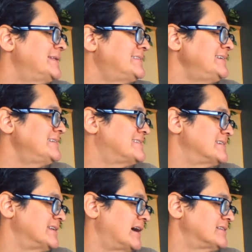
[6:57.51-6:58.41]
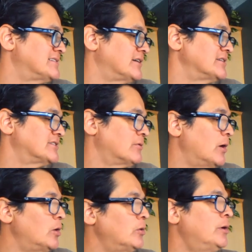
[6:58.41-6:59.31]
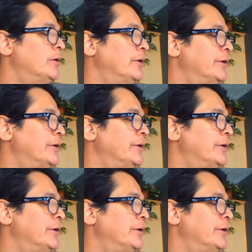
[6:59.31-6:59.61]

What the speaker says: seeds did not start to grow.